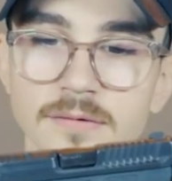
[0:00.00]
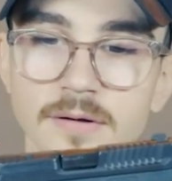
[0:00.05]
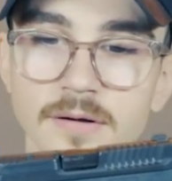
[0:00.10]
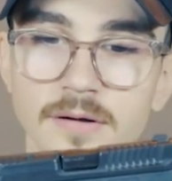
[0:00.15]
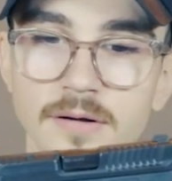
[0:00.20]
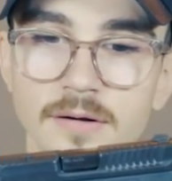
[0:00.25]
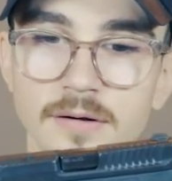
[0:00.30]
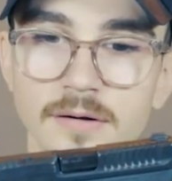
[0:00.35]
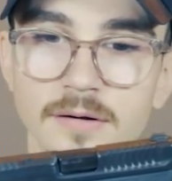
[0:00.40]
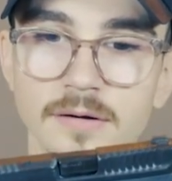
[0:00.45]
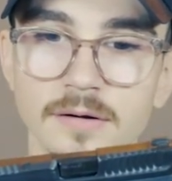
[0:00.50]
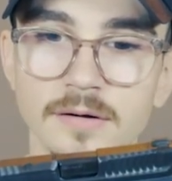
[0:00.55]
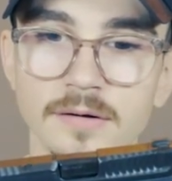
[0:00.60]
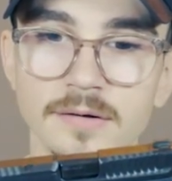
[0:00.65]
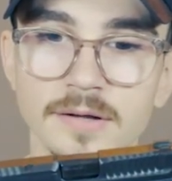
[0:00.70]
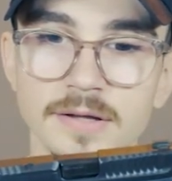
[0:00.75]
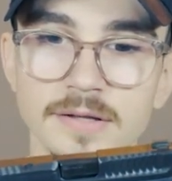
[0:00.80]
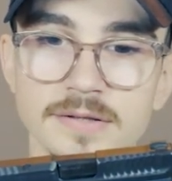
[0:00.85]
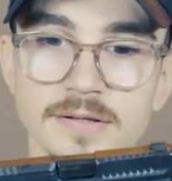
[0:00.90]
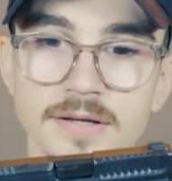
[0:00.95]

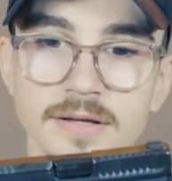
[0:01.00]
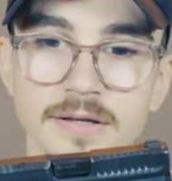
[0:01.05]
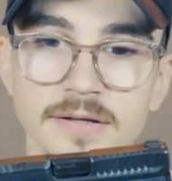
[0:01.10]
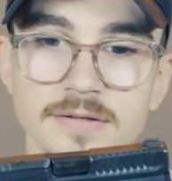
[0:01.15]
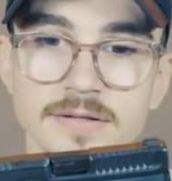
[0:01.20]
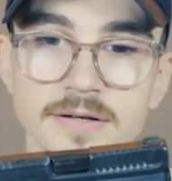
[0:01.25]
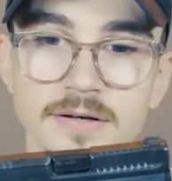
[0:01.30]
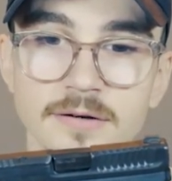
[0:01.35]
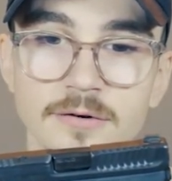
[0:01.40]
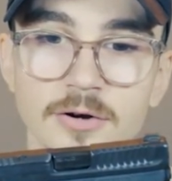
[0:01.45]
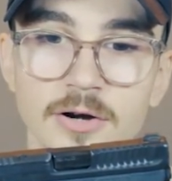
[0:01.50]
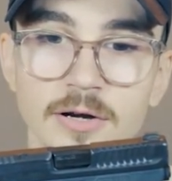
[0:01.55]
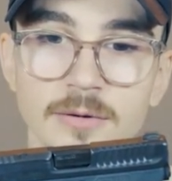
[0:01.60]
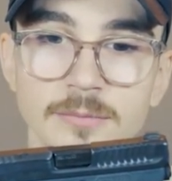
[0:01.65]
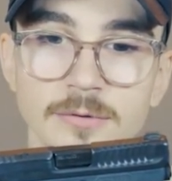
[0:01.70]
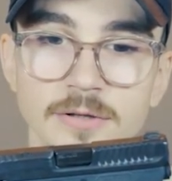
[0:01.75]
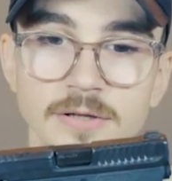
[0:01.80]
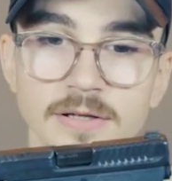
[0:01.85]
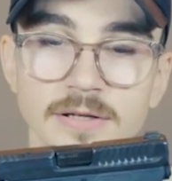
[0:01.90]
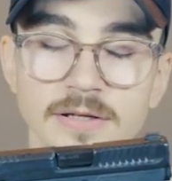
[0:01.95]
It's an
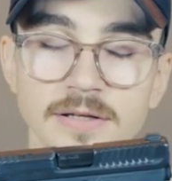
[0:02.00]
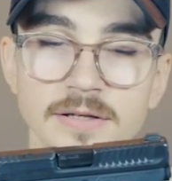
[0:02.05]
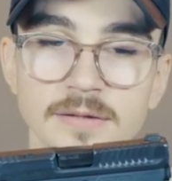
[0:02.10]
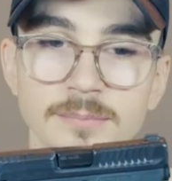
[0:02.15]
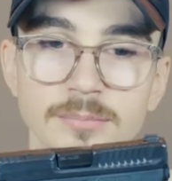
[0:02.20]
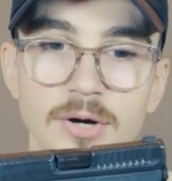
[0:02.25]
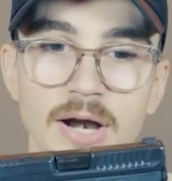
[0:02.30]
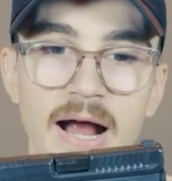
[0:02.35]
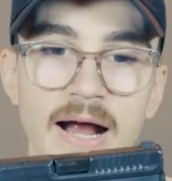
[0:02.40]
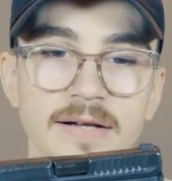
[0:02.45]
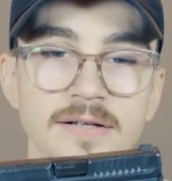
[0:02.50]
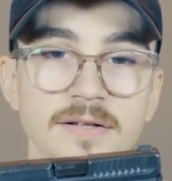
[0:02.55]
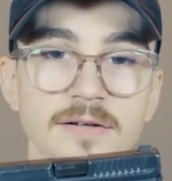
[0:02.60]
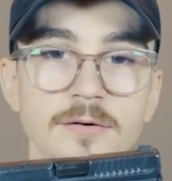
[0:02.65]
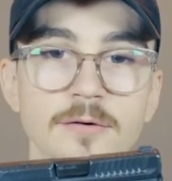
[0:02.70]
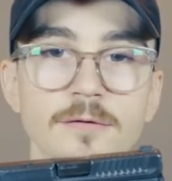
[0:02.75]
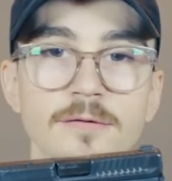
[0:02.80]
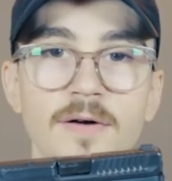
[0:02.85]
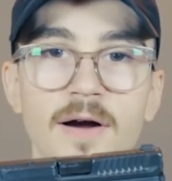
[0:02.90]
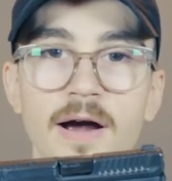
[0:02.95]
incredibly
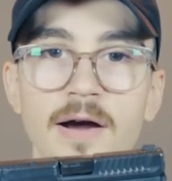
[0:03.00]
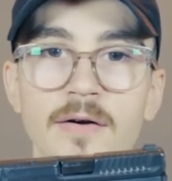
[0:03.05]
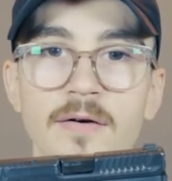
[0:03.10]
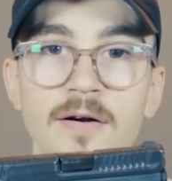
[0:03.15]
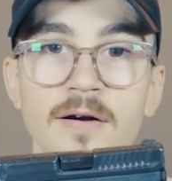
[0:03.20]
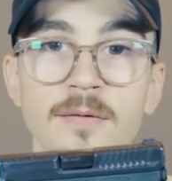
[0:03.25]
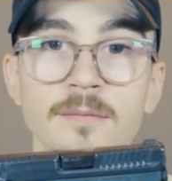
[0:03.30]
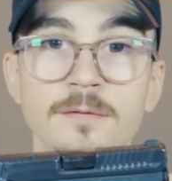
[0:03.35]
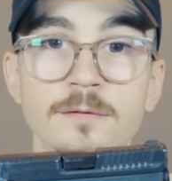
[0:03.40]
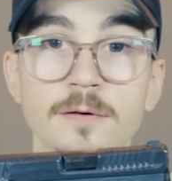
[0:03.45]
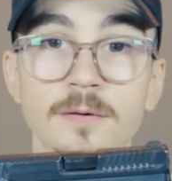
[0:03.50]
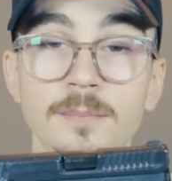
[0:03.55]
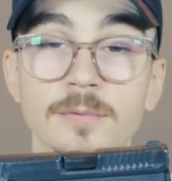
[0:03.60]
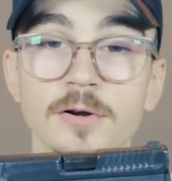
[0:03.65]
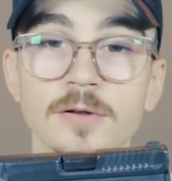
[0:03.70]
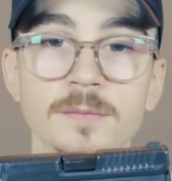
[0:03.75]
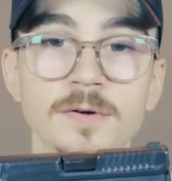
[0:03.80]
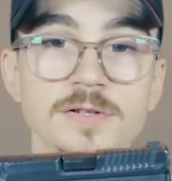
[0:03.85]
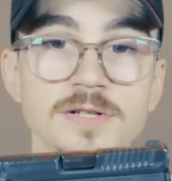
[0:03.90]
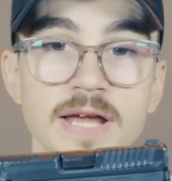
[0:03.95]
practical firearm for
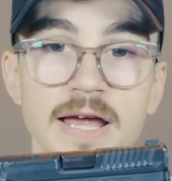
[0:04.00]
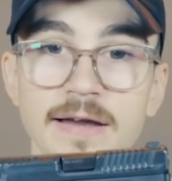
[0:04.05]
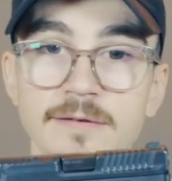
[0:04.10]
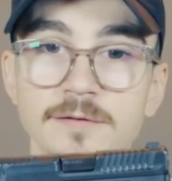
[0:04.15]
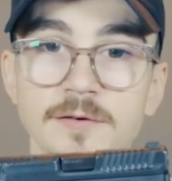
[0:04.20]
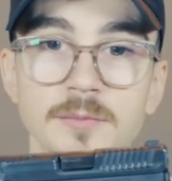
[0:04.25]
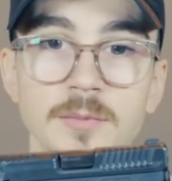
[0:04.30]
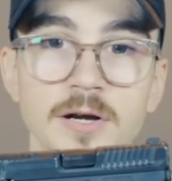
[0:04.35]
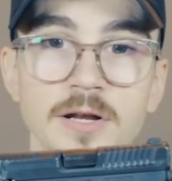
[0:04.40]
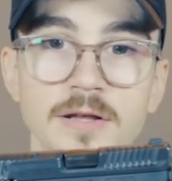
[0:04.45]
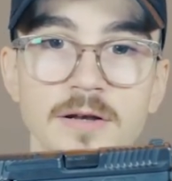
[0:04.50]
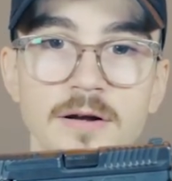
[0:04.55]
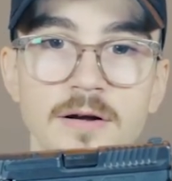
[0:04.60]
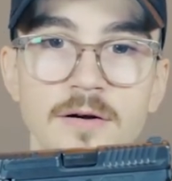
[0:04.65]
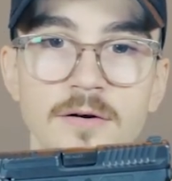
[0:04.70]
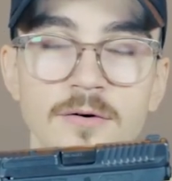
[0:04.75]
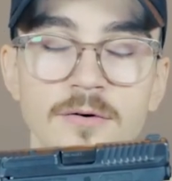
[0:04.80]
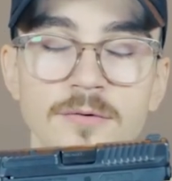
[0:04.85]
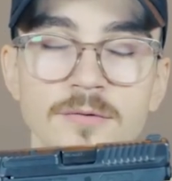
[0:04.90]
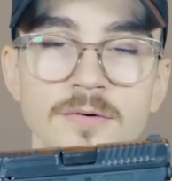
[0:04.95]
pretty much everybody to
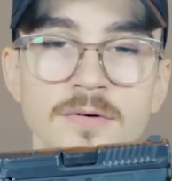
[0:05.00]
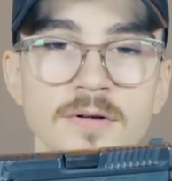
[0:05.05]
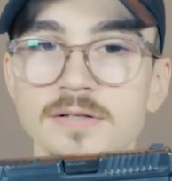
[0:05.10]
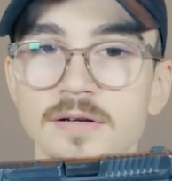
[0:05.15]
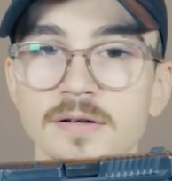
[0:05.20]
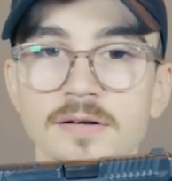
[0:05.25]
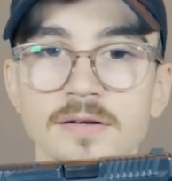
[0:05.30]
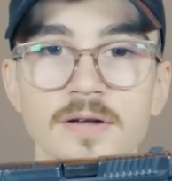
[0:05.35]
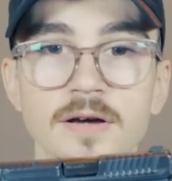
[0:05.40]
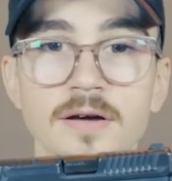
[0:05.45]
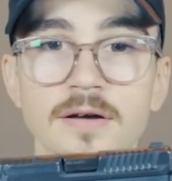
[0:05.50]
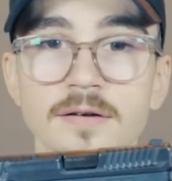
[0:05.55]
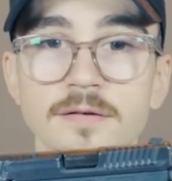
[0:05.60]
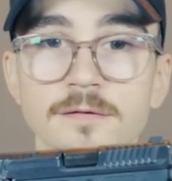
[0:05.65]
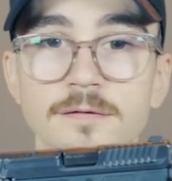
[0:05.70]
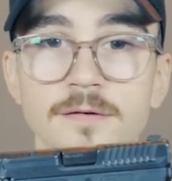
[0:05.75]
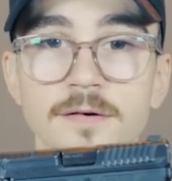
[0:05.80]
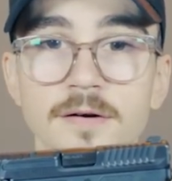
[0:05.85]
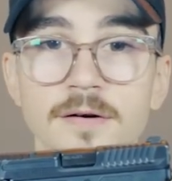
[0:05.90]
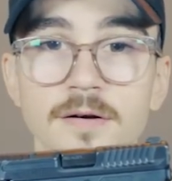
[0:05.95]
own. It's a good gun
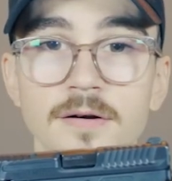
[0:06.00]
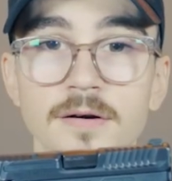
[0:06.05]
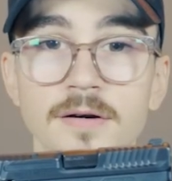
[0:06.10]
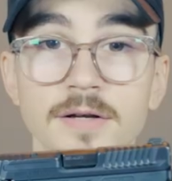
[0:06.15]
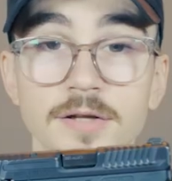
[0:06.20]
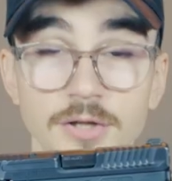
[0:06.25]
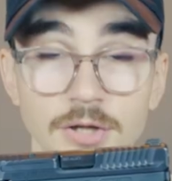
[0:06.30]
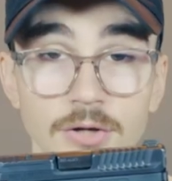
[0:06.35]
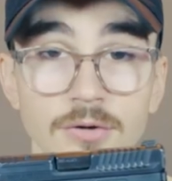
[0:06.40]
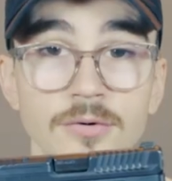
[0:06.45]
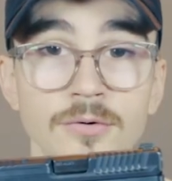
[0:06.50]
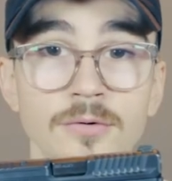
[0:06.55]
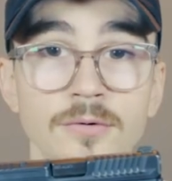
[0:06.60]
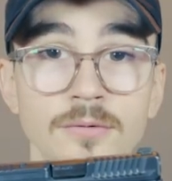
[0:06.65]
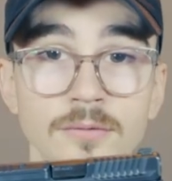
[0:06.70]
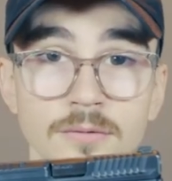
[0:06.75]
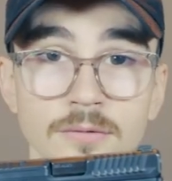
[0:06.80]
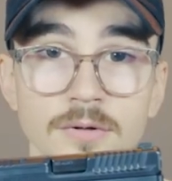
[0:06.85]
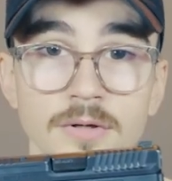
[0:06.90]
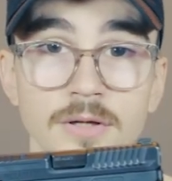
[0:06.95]
for
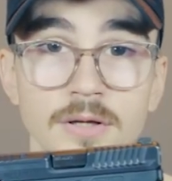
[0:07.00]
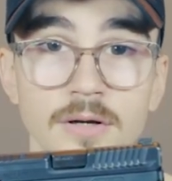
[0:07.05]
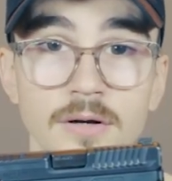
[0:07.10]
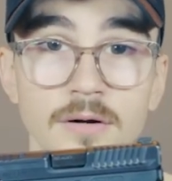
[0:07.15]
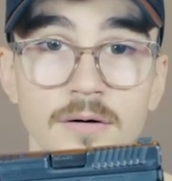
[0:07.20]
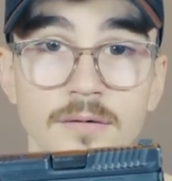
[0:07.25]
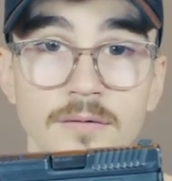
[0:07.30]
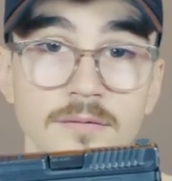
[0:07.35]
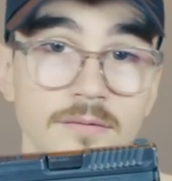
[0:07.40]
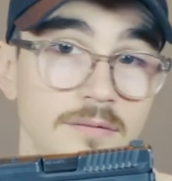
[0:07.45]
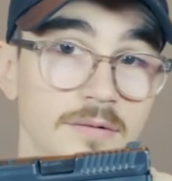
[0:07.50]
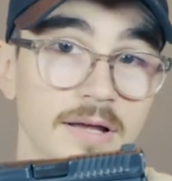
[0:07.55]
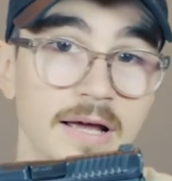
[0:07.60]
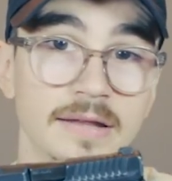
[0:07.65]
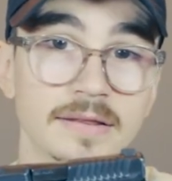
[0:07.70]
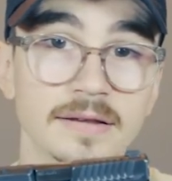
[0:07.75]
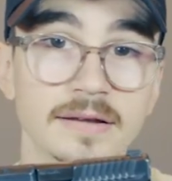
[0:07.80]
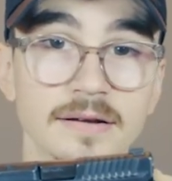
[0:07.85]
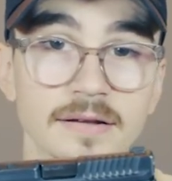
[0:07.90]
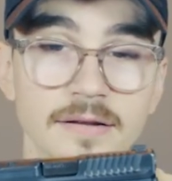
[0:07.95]
you know,
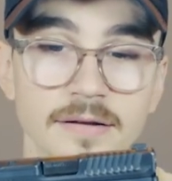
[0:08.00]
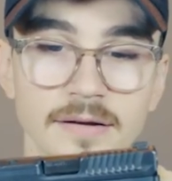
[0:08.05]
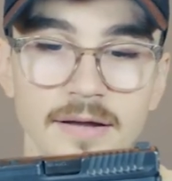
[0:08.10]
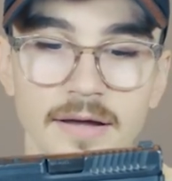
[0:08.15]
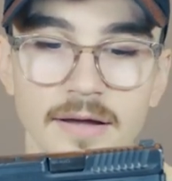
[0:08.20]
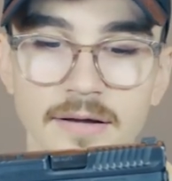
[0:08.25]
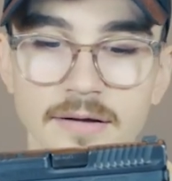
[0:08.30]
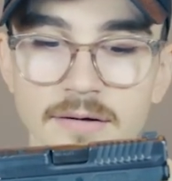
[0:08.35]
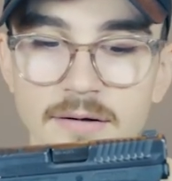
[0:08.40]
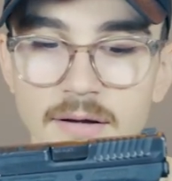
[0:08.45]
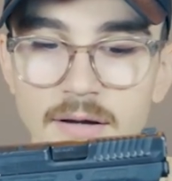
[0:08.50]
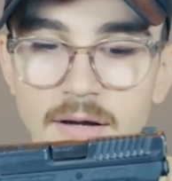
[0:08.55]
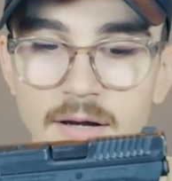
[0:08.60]
at the end of the day.